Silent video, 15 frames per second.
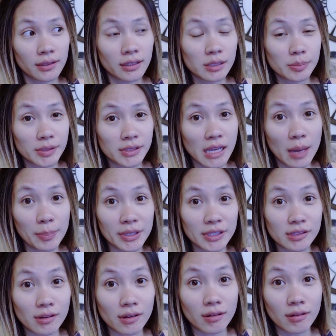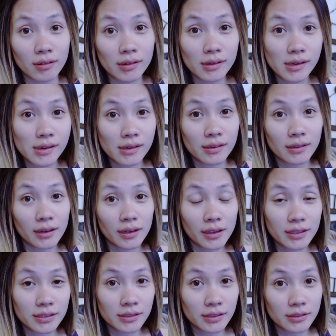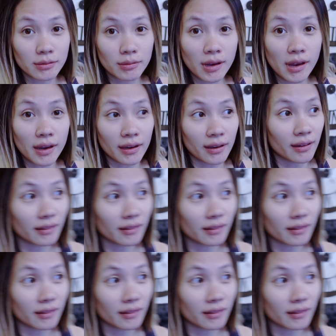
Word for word: husband's happy, so I guess it's okay,